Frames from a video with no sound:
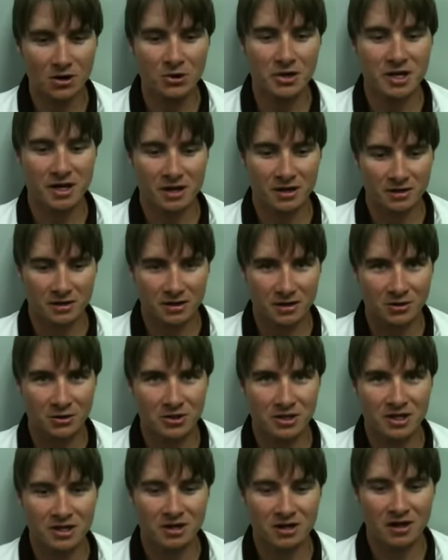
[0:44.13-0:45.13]
Oh
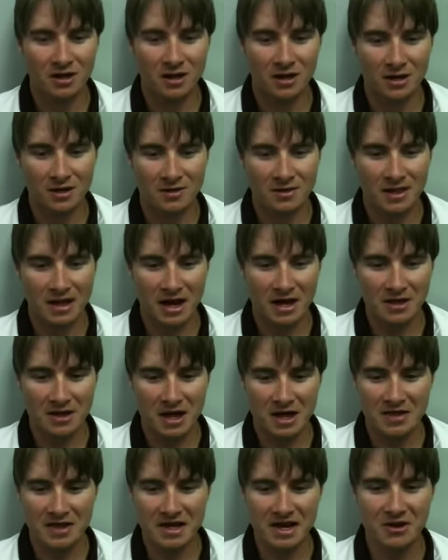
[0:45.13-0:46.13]
yeah.
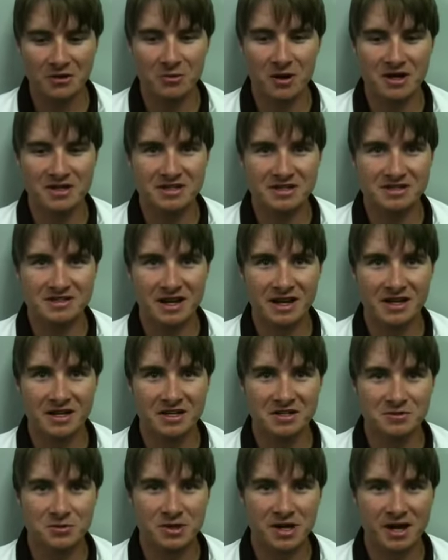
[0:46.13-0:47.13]
I think everybody's
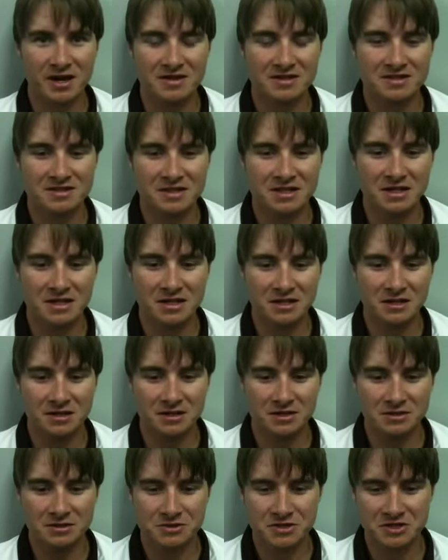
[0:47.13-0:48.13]
excited because we kind of see
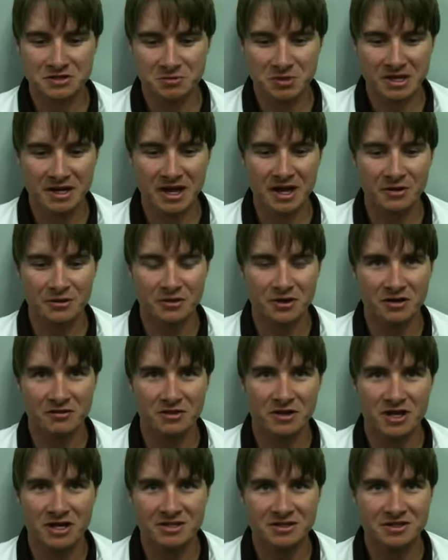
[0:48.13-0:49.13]
just being out there
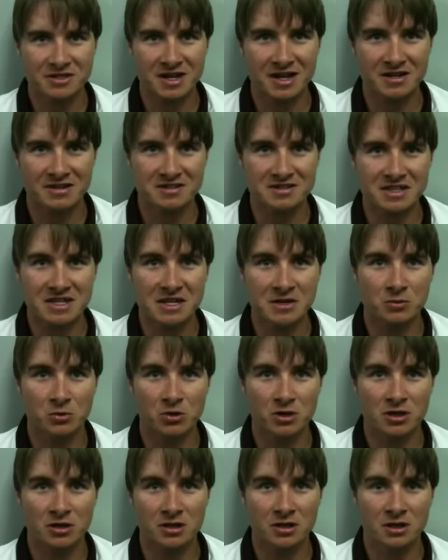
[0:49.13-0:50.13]
every day and just kind of seeing
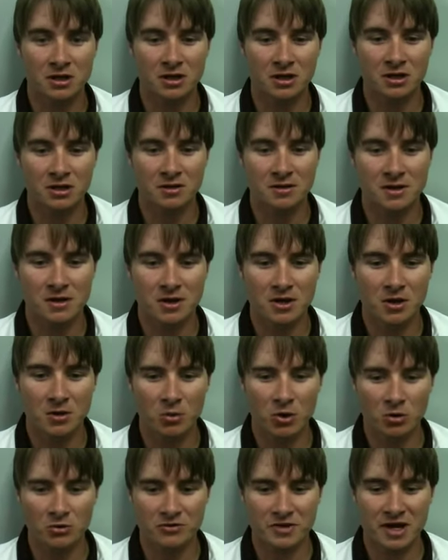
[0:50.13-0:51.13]
what
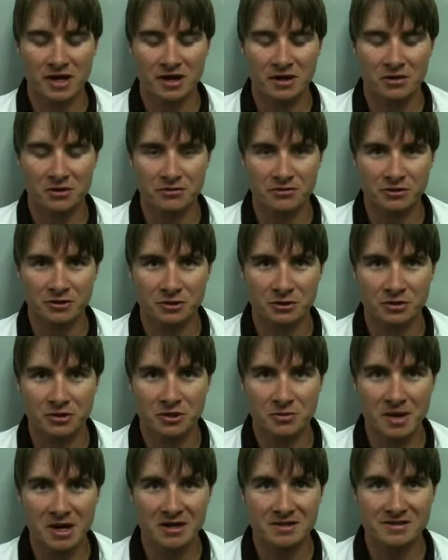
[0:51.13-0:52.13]
we've got on the field.
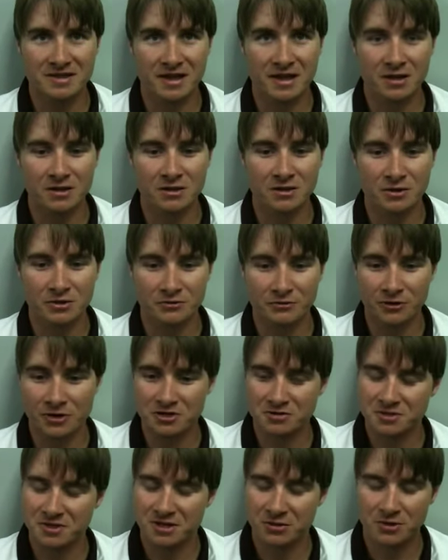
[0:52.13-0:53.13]
The amount of talent, the
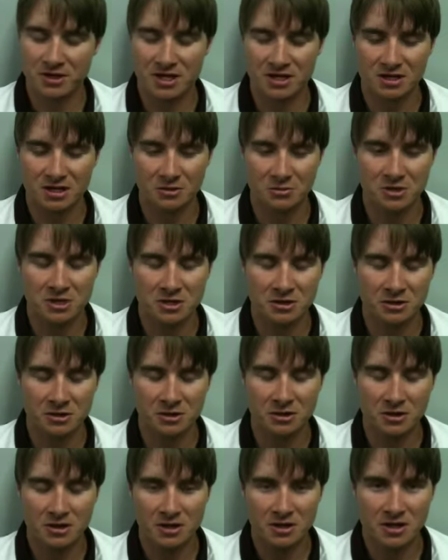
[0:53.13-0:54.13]
freshmen that we had come
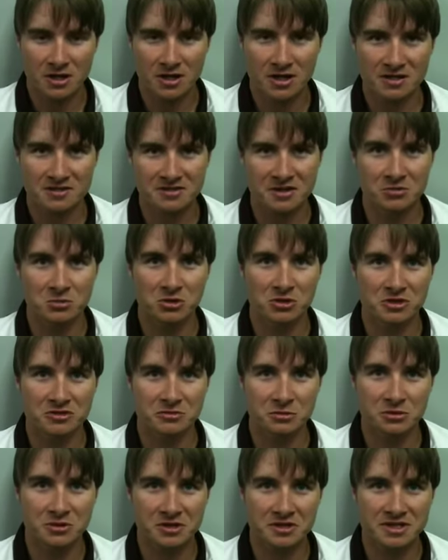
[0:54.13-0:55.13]
in, it's
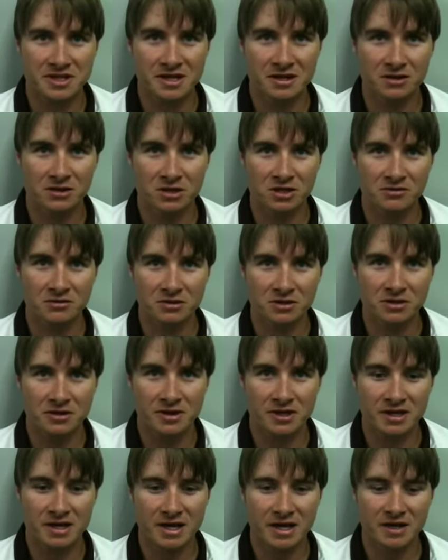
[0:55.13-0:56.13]
unbelievable the talent level
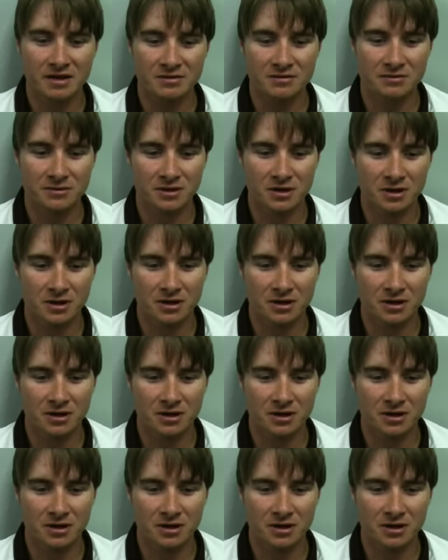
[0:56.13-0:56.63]
that they have.